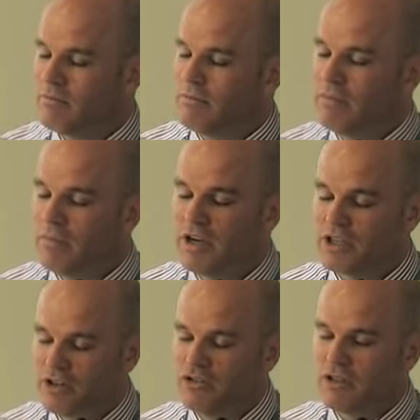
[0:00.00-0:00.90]

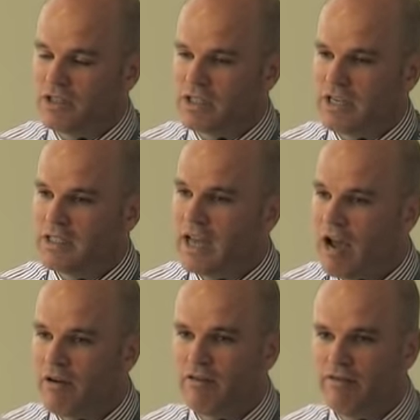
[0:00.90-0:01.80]
mitochondrial disease and
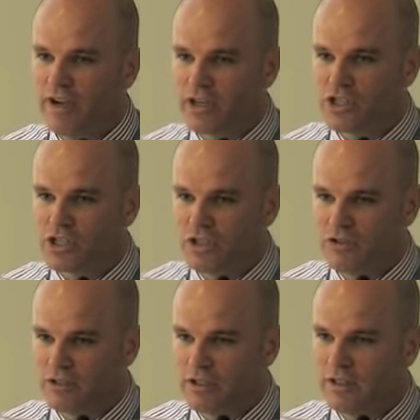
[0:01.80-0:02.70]
how it affects
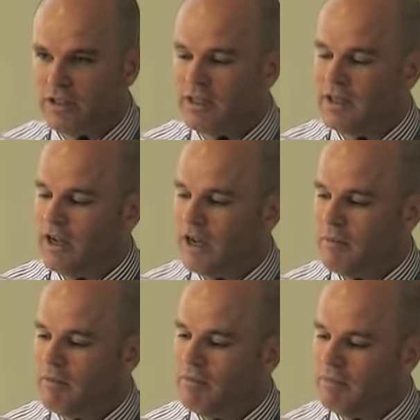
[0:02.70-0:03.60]
children.
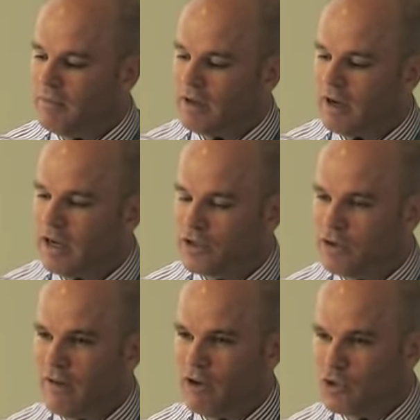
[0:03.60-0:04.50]
I
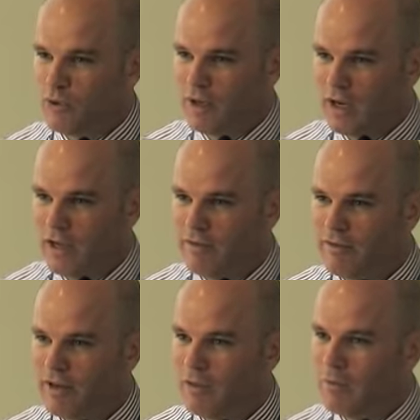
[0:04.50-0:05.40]
do have a dual
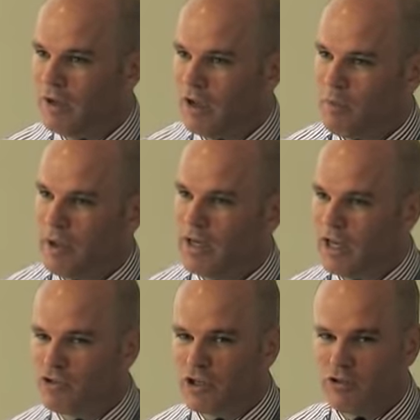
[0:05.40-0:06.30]
life. I am a paediatric